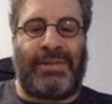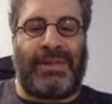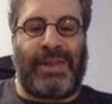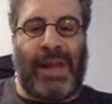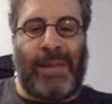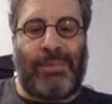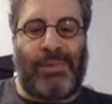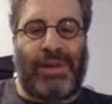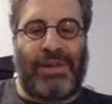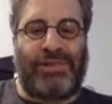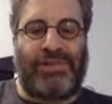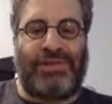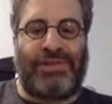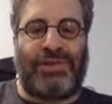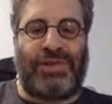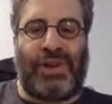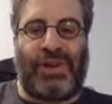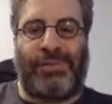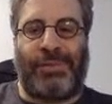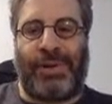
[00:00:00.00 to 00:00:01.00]
collaboration
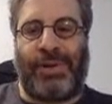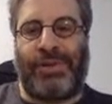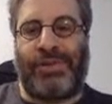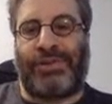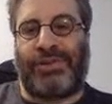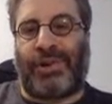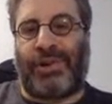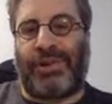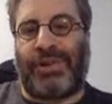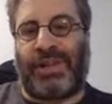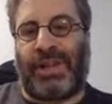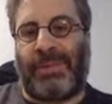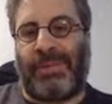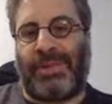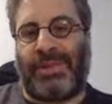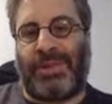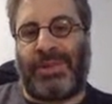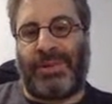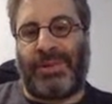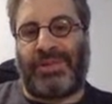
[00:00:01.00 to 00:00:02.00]
software is starting to come
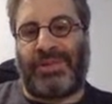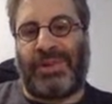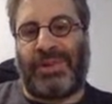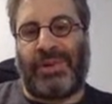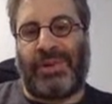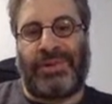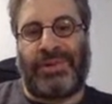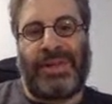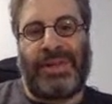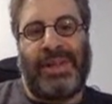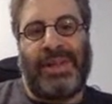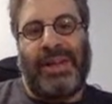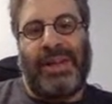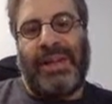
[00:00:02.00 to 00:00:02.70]
into its own.